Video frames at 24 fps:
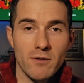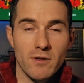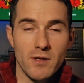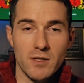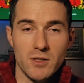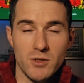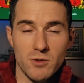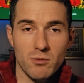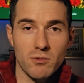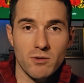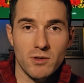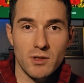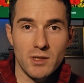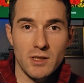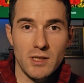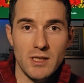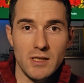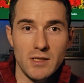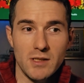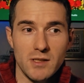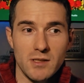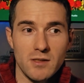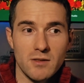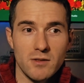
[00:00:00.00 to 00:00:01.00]
this
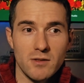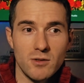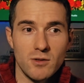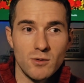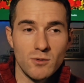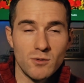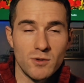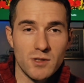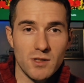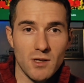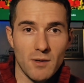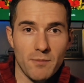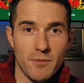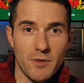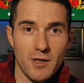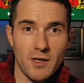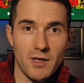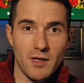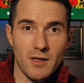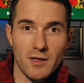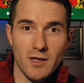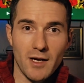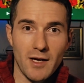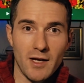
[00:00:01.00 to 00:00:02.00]
release to
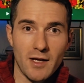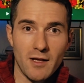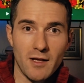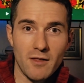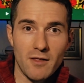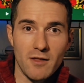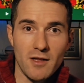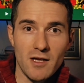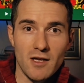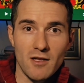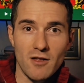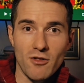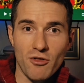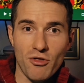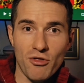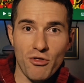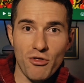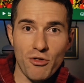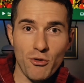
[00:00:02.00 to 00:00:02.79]
something like the